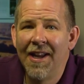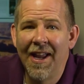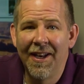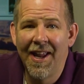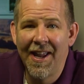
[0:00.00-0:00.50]

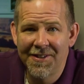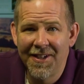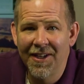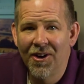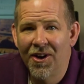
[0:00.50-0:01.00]
and an
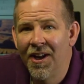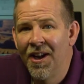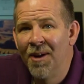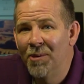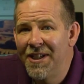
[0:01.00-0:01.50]
SD card,
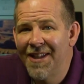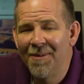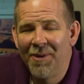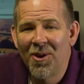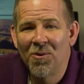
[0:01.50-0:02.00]
please let
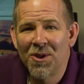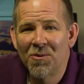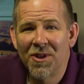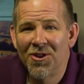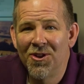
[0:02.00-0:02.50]
me know which
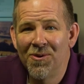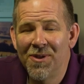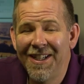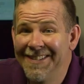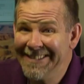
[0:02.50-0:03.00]
ones you're
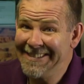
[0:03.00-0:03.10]
using.